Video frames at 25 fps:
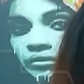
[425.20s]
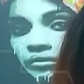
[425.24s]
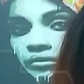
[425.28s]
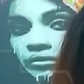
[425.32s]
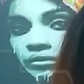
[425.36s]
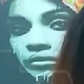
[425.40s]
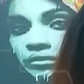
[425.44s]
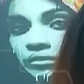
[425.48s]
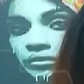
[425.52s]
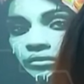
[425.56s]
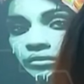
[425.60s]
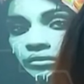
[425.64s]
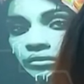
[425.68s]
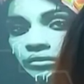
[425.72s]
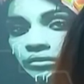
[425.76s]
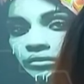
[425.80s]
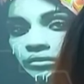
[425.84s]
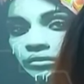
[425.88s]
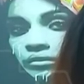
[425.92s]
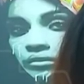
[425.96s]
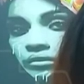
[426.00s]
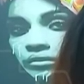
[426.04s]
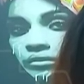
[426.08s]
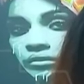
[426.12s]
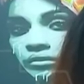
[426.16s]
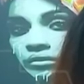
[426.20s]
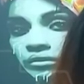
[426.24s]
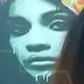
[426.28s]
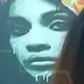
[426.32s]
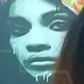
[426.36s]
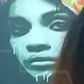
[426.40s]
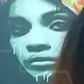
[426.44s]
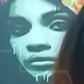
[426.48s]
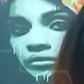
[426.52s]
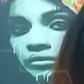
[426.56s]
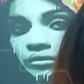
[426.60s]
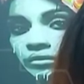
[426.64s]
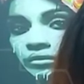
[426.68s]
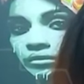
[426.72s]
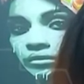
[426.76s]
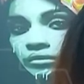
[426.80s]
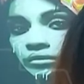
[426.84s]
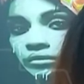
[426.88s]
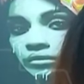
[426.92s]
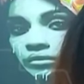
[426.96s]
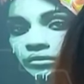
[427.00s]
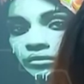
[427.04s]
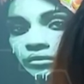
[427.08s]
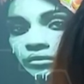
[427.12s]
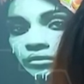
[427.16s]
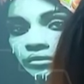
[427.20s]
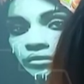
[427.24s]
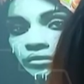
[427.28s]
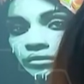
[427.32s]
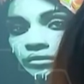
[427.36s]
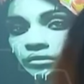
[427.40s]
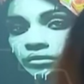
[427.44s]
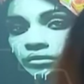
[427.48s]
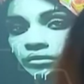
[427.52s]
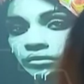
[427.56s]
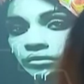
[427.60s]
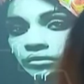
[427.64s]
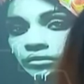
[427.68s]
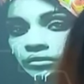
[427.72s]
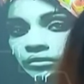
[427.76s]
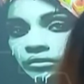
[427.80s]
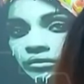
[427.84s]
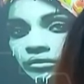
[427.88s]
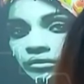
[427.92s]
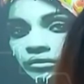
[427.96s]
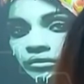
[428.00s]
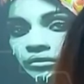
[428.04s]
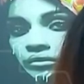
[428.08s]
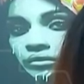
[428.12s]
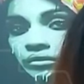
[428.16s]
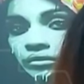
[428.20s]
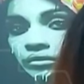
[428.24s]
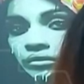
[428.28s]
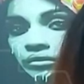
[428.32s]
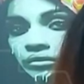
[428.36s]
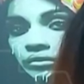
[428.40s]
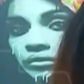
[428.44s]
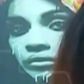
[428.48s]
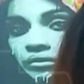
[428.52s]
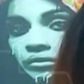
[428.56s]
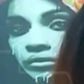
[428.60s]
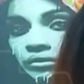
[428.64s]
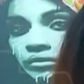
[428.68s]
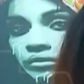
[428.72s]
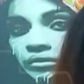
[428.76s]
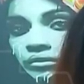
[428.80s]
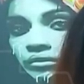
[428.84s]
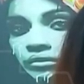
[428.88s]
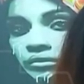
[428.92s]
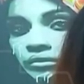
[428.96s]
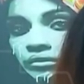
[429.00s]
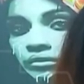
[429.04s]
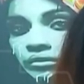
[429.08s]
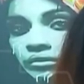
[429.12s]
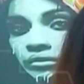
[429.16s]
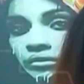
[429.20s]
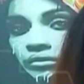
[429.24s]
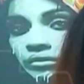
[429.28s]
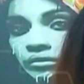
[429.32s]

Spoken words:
This person isn't speaking.